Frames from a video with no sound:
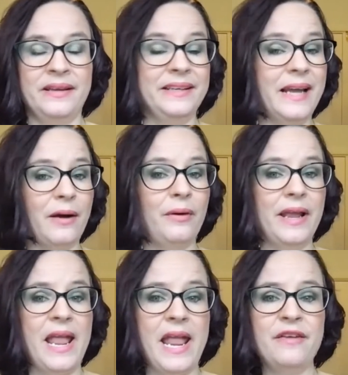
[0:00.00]
Now,
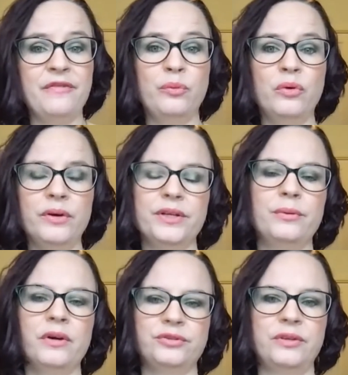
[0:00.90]
if what
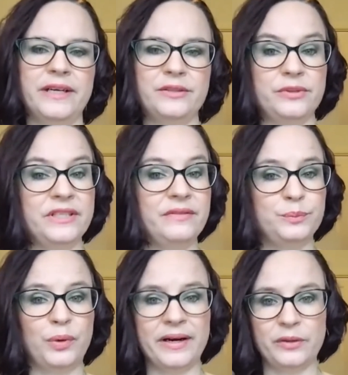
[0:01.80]
you are trying to achieve is
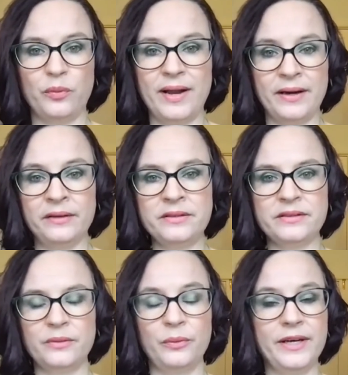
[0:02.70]
brand
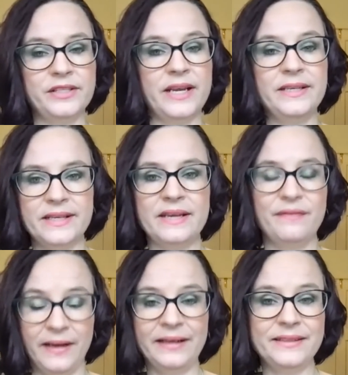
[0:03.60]
awareness, which is a
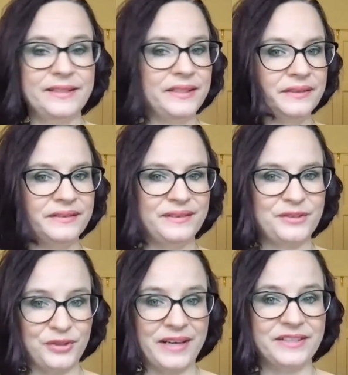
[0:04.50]
valid
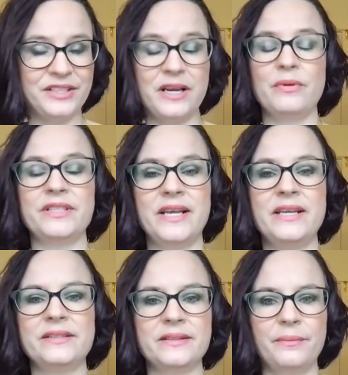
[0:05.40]
strategy, which
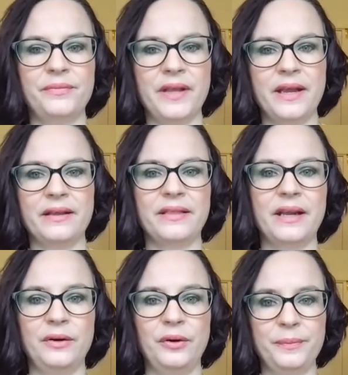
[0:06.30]
is something
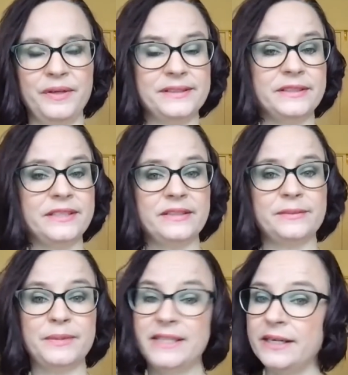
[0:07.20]
that a lot of businesses,
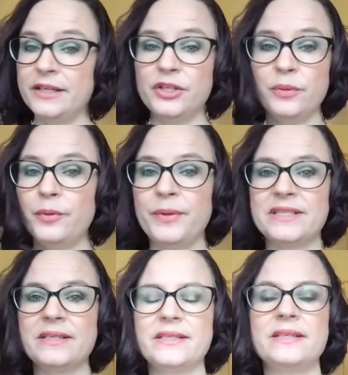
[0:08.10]
particularly newer
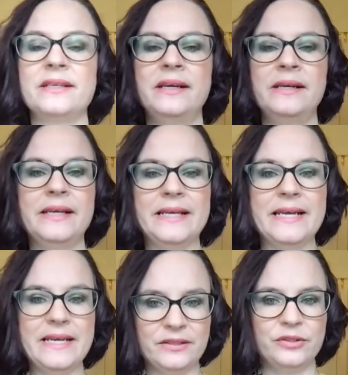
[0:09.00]
businesses,
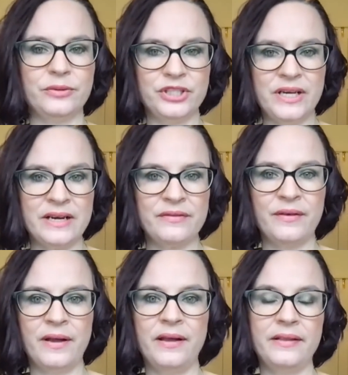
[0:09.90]
need to achieve,
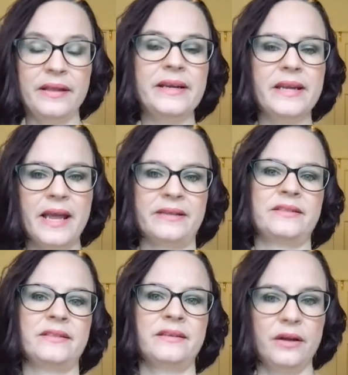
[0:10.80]
then yes,
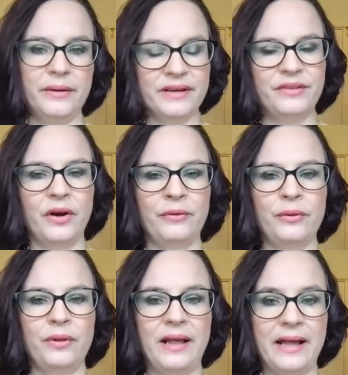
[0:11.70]
going
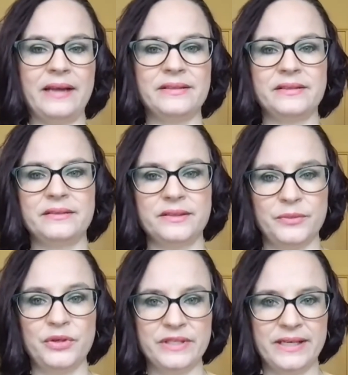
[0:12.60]
viral has
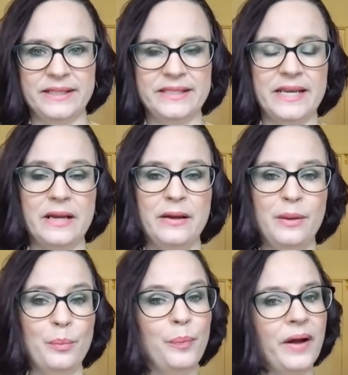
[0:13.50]
some utility.
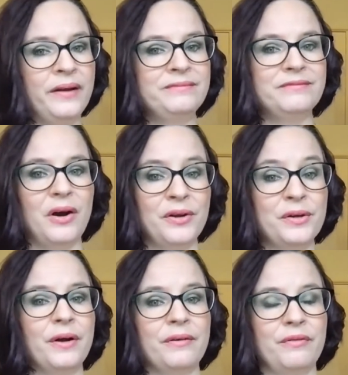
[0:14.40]
But are you
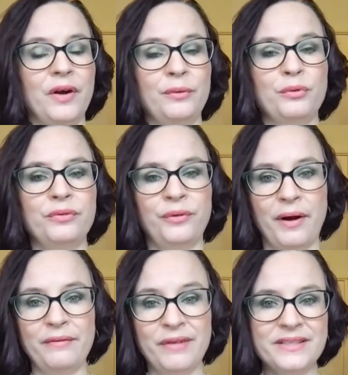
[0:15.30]
going viral for the
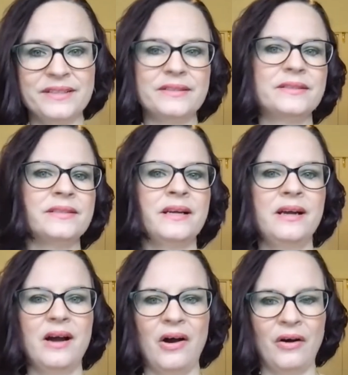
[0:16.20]
right reasons?
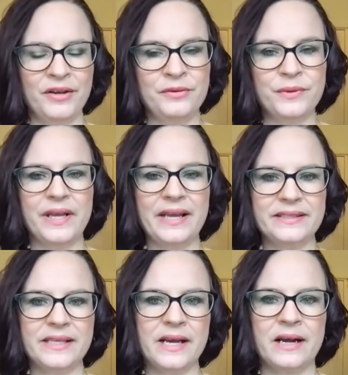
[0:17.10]
Are you
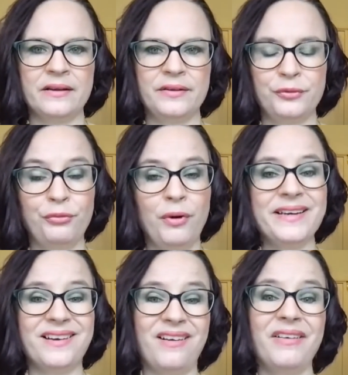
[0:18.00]
getting the
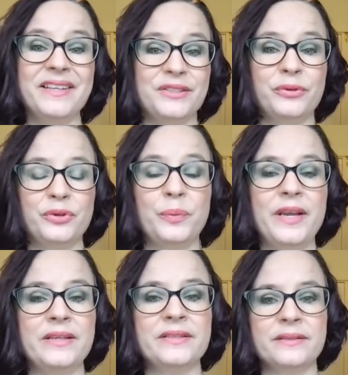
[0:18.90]
right eyes on your
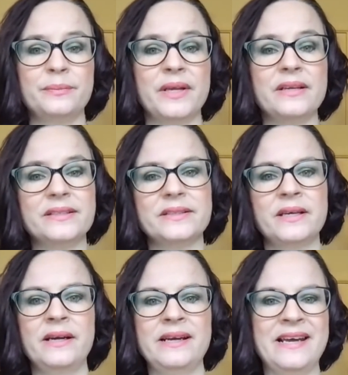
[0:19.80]
piece? Because
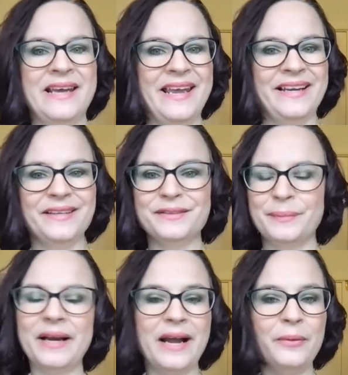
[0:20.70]
it doesn't
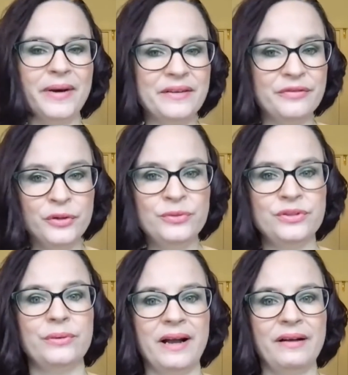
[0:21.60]
matter how many views
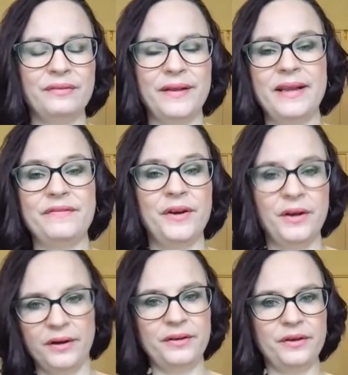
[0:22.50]
you have if
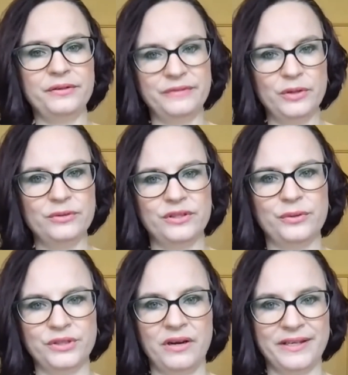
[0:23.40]
none of those views are
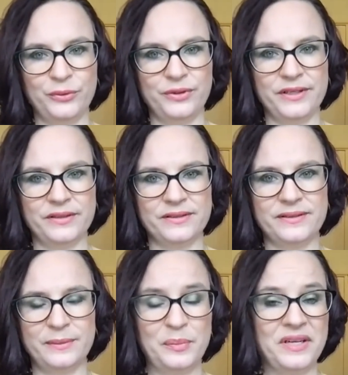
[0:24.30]
your target
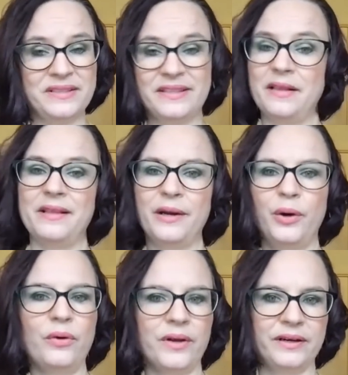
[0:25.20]
audience, because then they're
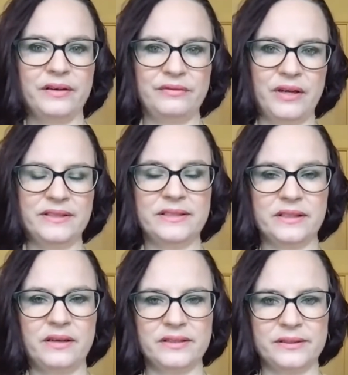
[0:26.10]
not going to convert into
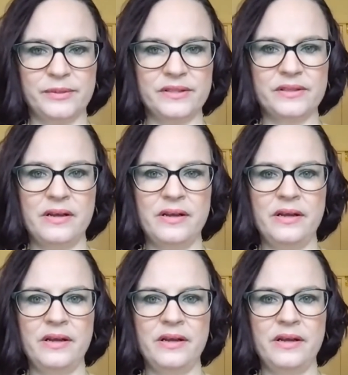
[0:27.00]
customers.